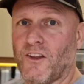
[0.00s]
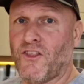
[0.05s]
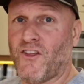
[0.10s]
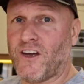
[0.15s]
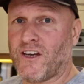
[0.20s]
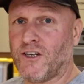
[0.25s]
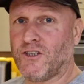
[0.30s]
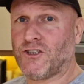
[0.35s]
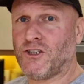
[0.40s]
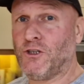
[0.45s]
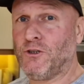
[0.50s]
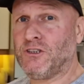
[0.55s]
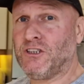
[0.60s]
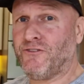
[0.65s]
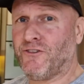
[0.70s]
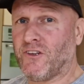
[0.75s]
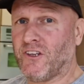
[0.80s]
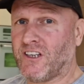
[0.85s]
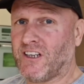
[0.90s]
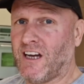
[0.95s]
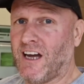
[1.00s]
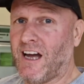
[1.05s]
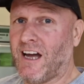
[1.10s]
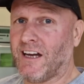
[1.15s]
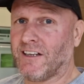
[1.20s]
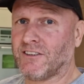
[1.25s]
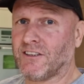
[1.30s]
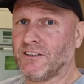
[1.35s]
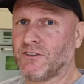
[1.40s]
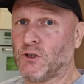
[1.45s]
And thank you, Susie, for the
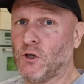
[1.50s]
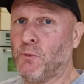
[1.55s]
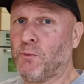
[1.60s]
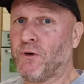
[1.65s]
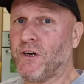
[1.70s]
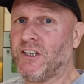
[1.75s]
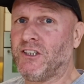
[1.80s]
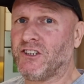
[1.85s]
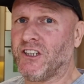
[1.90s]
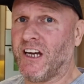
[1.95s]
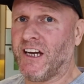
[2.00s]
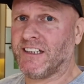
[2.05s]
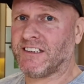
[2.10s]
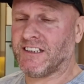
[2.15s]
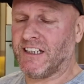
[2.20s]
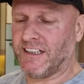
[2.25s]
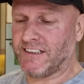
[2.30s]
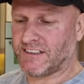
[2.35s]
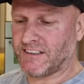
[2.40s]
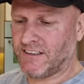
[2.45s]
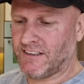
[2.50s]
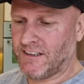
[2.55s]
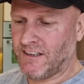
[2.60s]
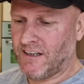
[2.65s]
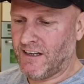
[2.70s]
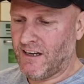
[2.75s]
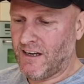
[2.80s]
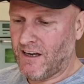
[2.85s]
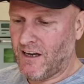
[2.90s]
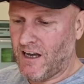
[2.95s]
card. Do appreciate it.
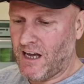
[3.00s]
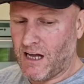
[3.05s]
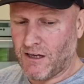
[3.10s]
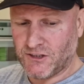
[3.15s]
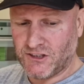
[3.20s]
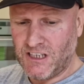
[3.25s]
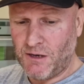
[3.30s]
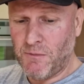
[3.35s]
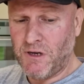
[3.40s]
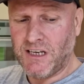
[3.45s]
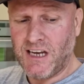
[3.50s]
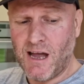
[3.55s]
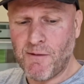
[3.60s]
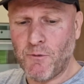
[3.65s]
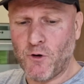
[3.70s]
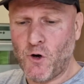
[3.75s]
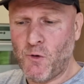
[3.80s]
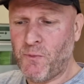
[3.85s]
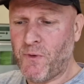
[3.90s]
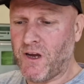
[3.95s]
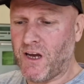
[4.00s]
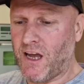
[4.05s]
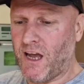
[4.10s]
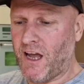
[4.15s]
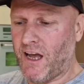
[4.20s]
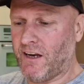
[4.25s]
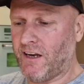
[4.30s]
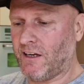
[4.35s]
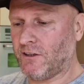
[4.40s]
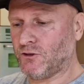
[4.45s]
I'll set my camera up
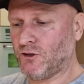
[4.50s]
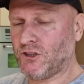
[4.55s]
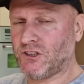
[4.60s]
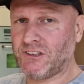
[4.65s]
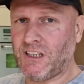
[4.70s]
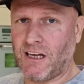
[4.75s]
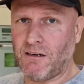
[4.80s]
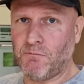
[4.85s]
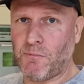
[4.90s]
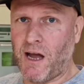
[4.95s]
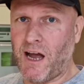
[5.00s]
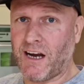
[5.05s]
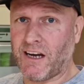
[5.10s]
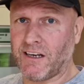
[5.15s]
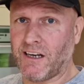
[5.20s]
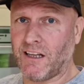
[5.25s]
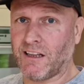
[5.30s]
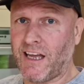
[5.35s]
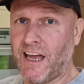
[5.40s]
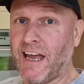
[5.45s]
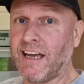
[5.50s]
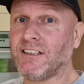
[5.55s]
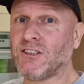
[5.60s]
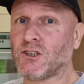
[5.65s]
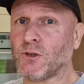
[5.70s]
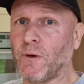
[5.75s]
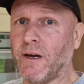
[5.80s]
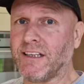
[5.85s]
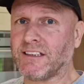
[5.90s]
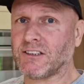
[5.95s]
here and I'll just stand back and I'll get
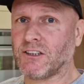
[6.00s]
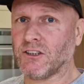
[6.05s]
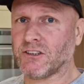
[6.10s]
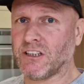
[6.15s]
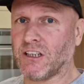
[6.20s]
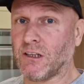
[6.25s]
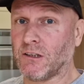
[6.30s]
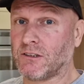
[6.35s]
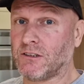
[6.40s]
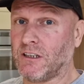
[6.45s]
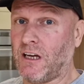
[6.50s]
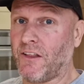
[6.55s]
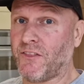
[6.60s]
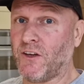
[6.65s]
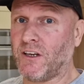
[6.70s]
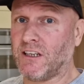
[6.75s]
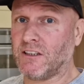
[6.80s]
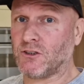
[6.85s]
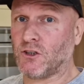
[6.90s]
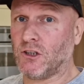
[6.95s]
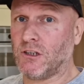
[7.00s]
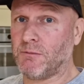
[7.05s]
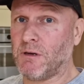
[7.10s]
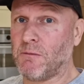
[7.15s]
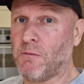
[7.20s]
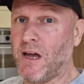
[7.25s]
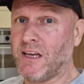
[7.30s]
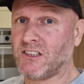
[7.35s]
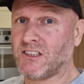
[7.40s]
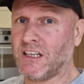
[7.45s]
into it because I think it's going to
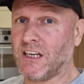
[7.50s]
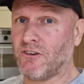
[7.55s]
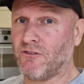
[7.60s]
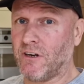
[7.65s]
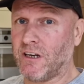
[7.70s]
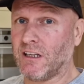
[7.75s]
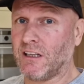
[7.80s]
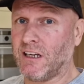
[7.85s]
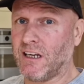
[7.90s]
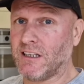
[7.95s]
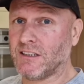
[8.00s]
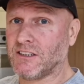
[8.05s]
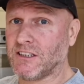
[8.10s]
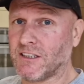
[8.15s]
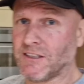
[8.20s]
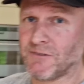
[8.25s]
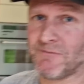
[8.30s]
be messy. It really is.